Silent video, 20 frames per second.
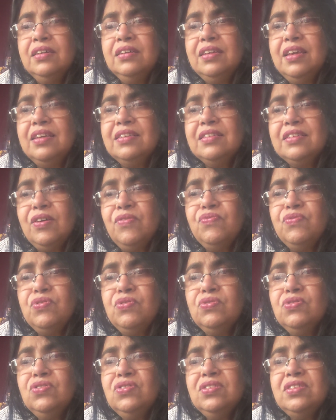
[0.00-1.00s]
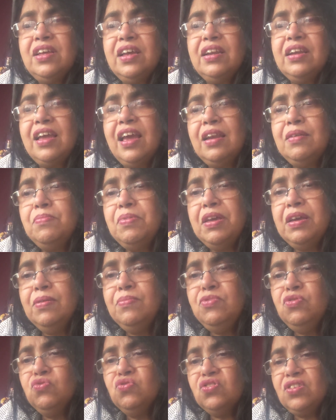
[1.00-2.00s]
Yes, of course, there can be a
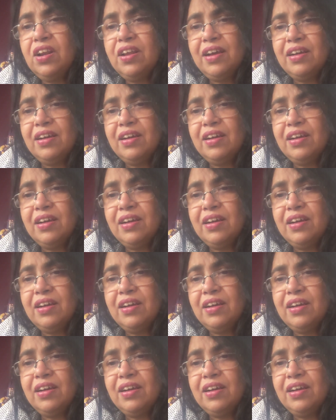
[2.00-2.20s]
mutual